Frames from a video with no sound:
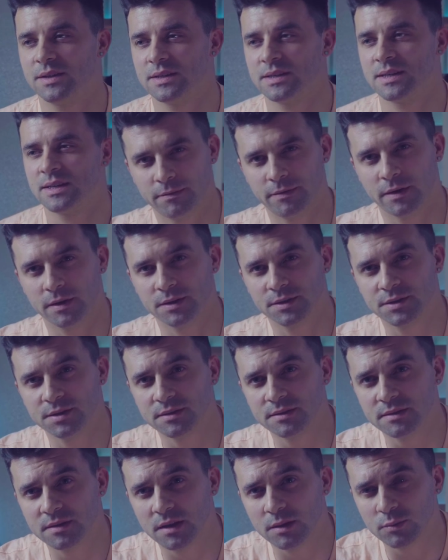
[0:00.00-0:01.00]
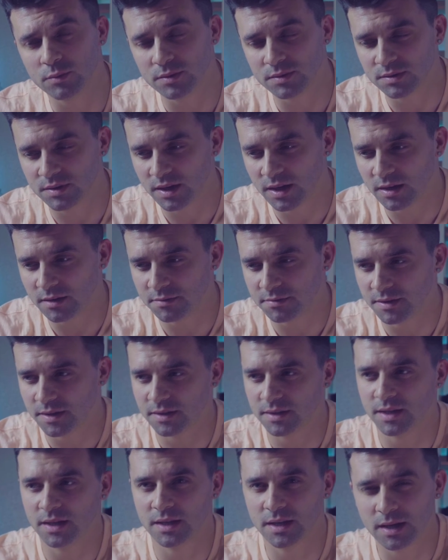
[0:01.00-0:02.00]
the functions I want to have
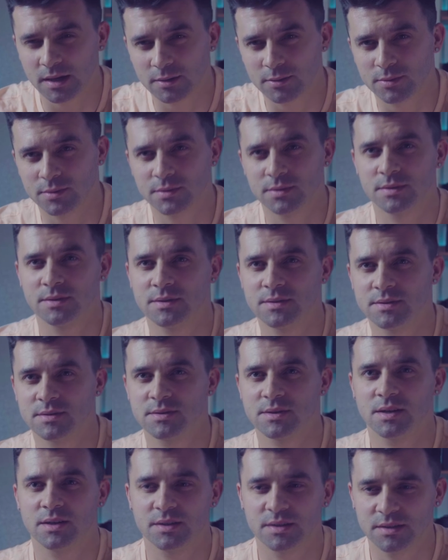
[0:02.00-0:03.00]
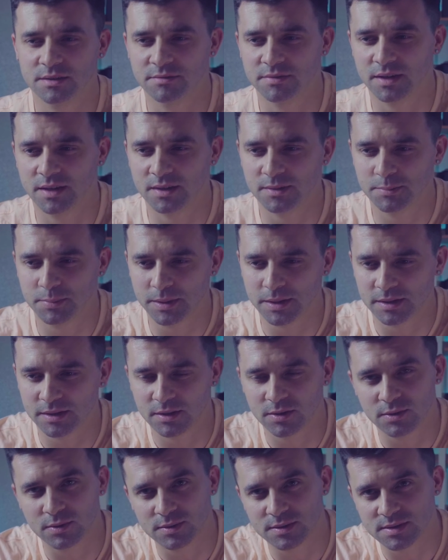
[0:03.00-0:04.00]
and then I'll start developing
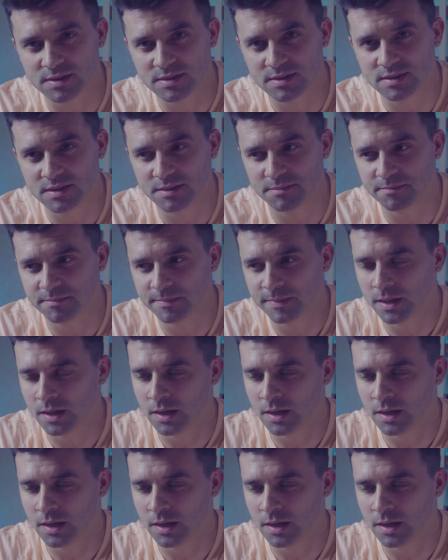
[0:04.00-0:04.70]
the whole system